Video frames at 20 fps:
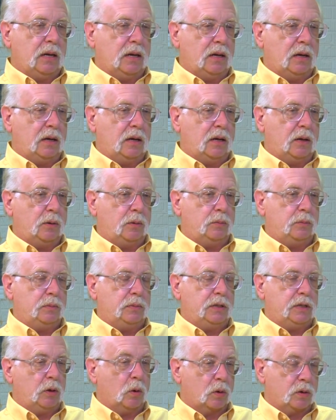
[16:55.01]
Um,
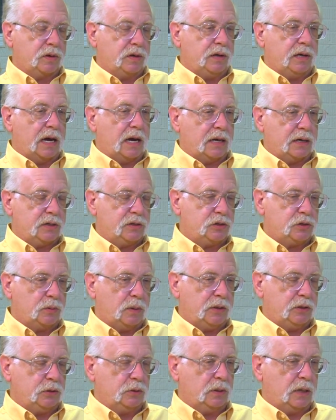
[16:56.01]
the orthodontist, who
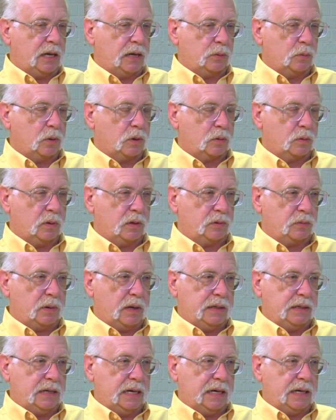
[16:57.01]
I do a lot of work with
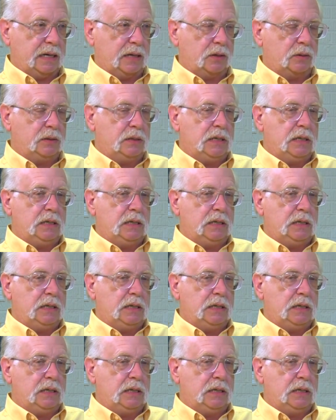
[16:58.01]
right now,